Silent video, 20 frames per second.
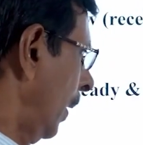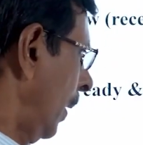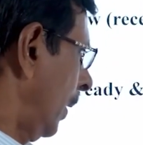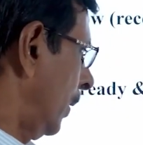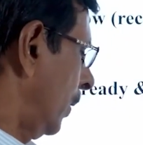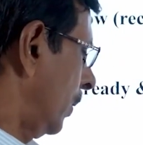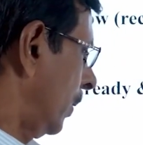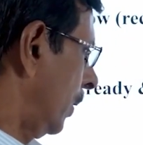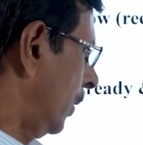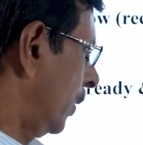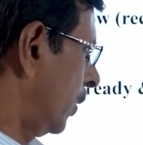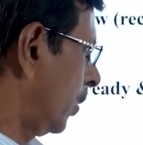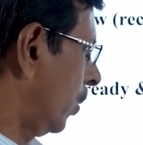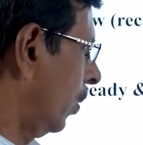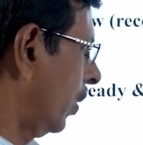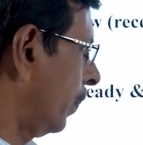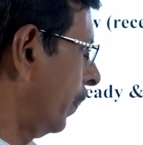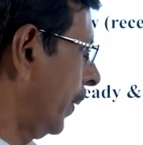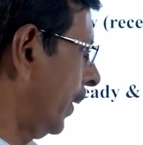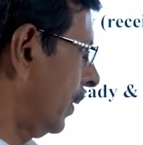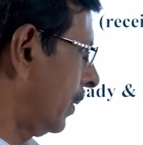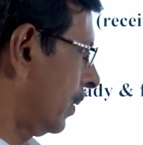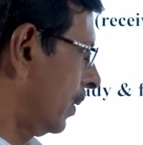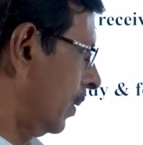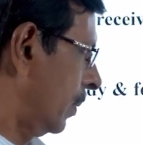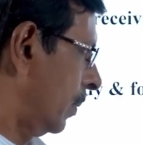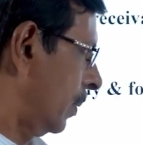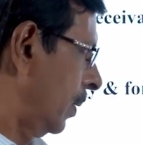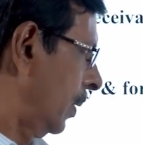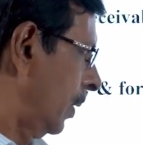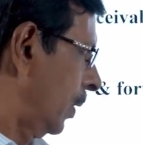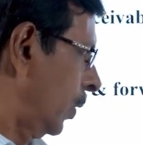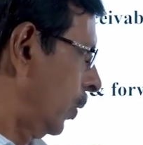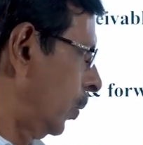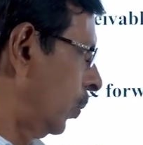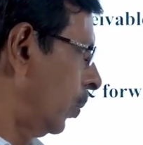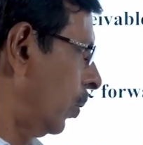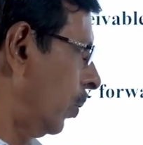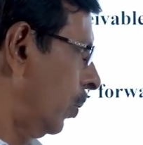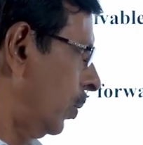And short means
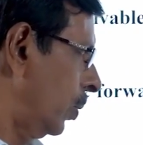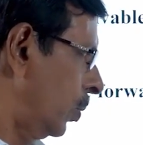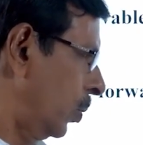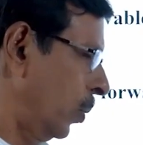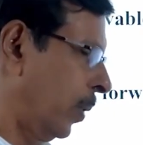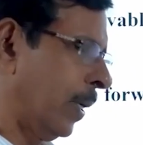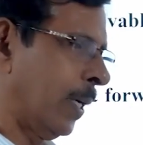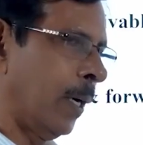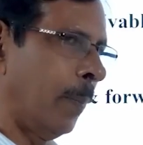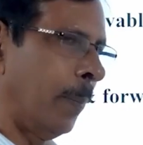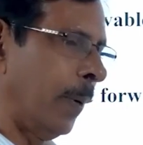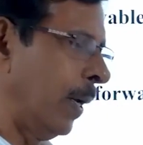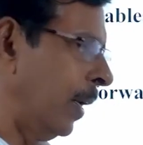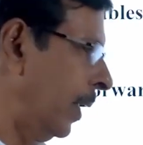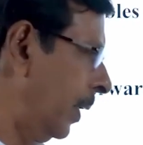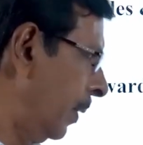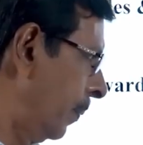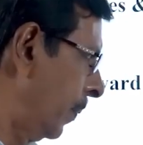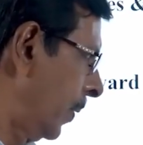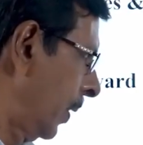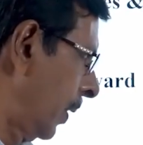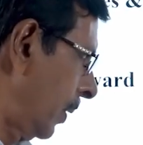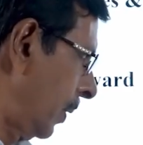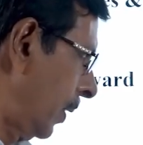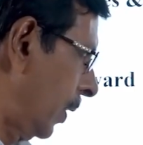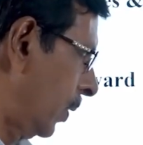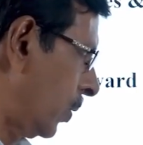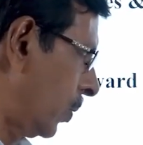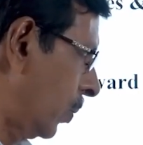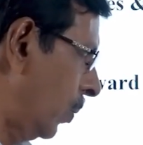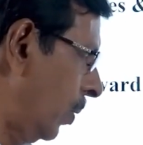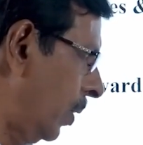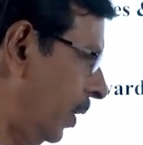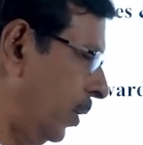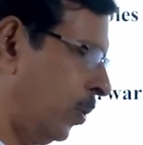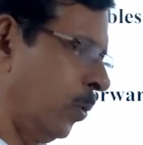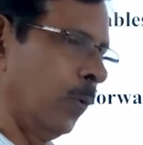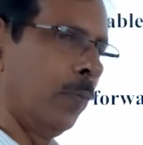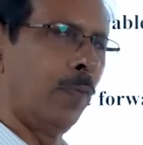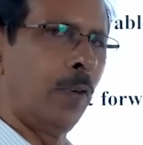euro 200 million, they sold
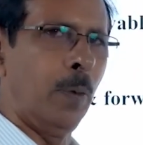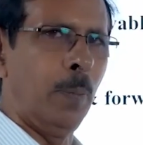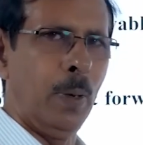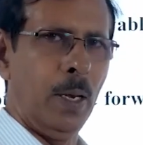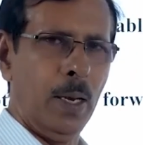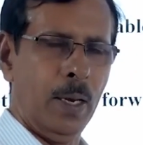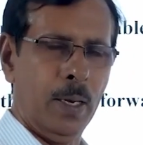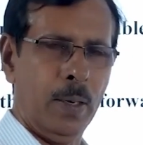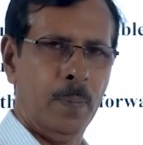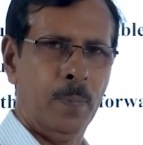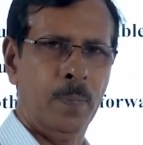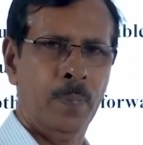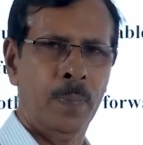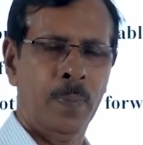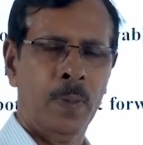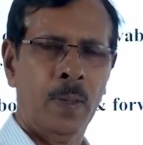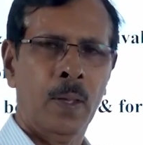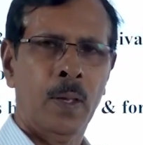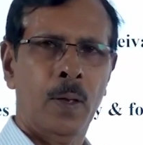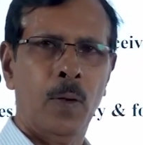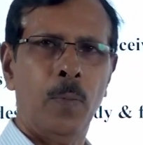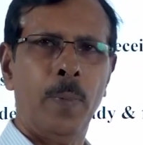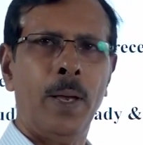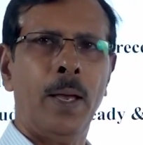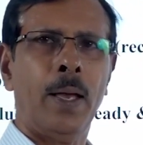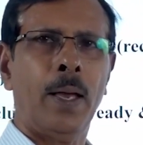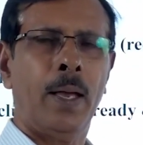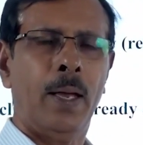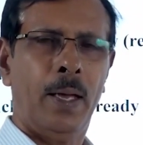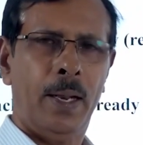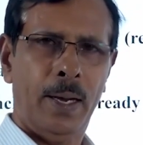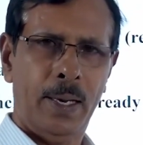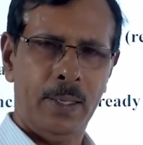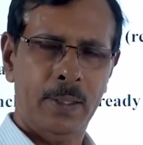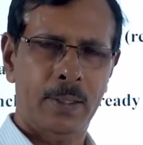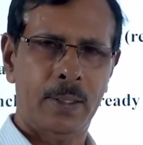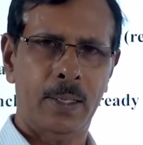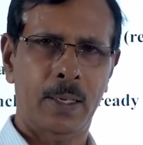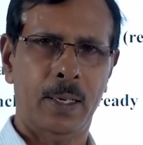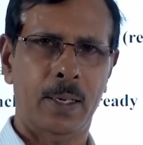250 million. You may
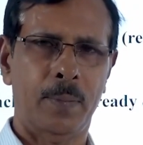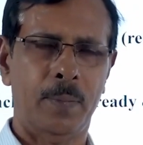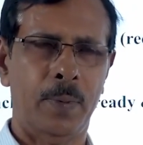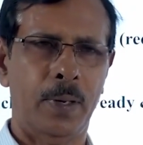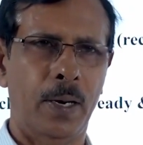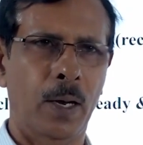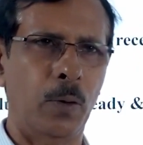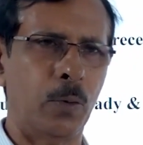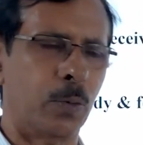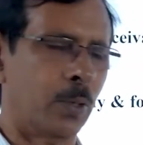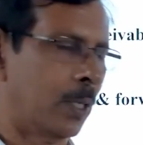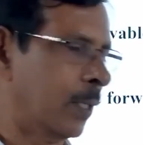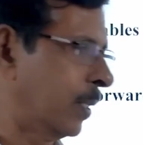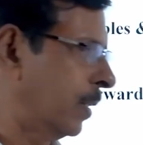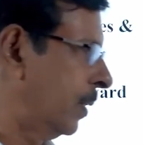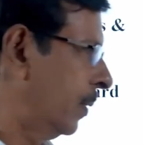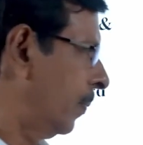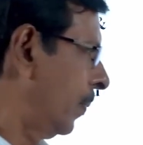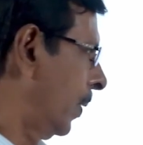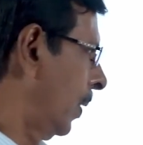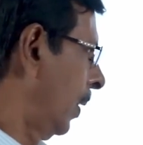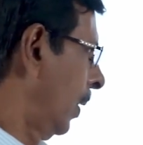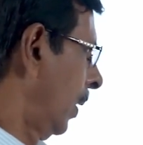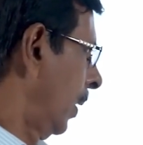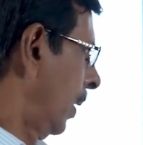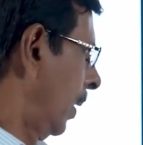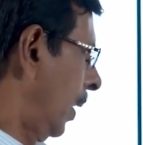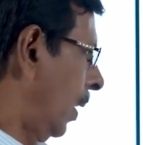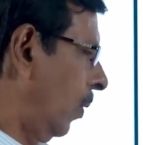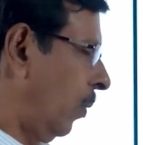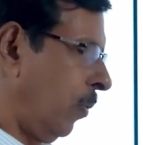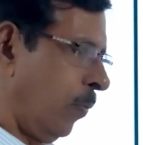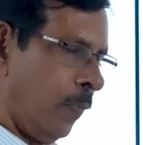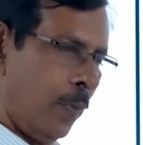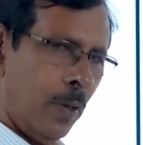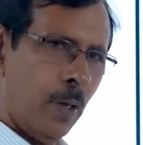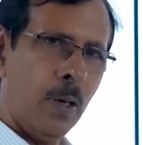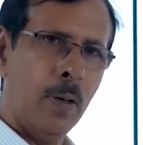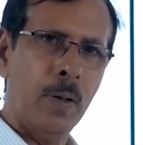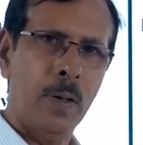raise a doubt.
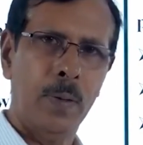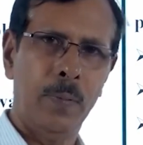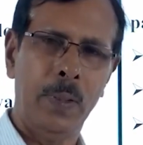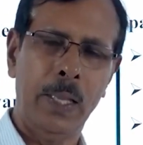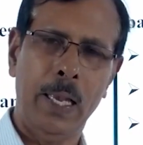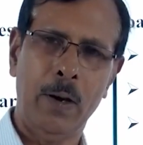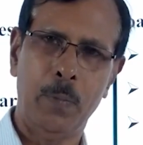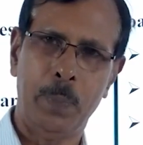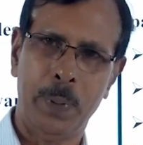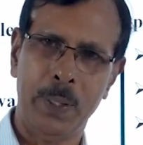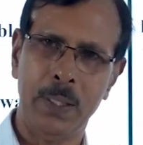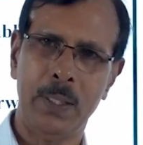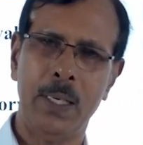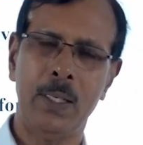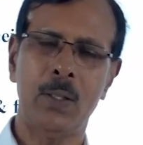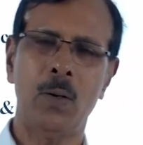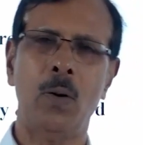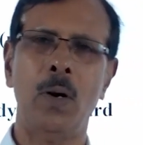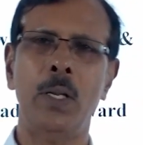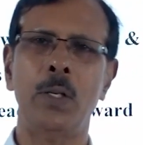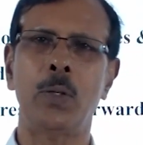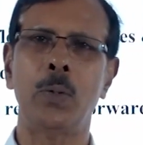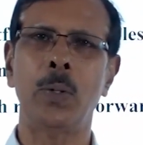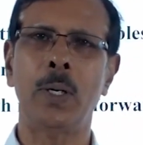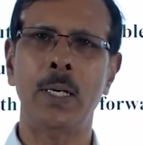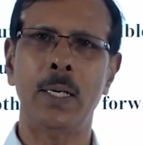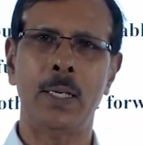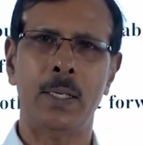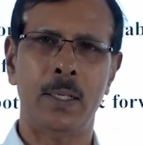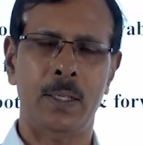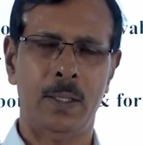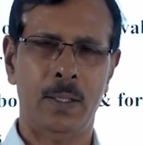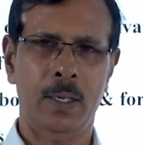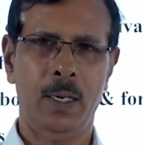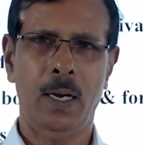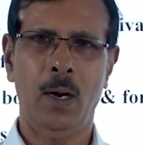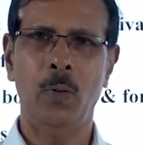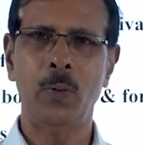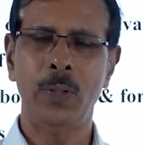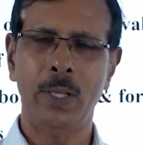How they have purchased only 200,
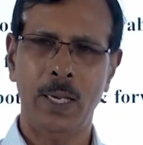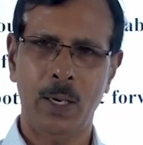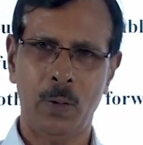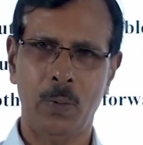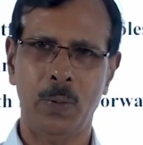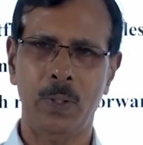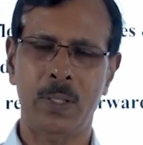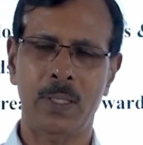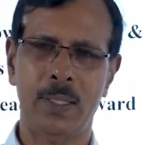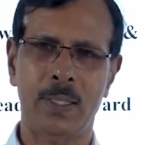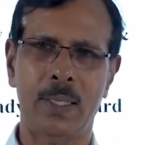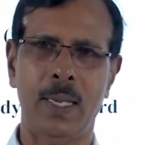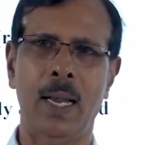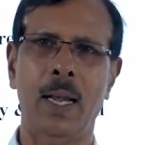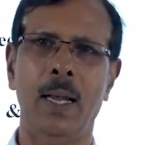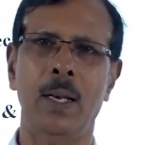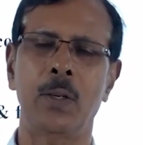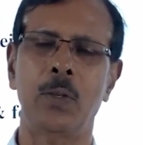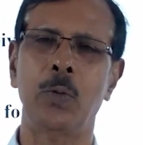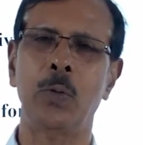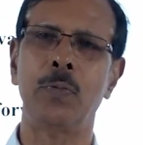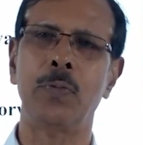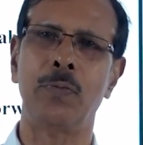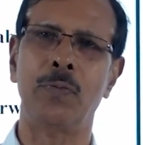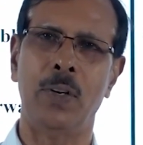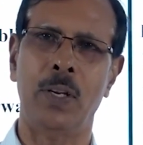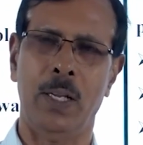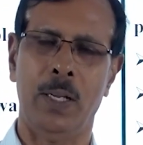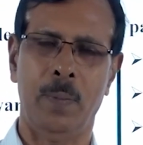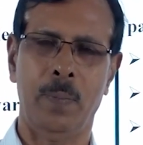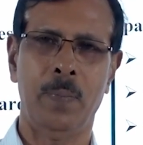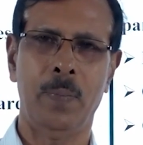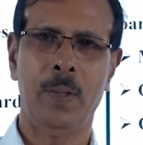how they could sell 250?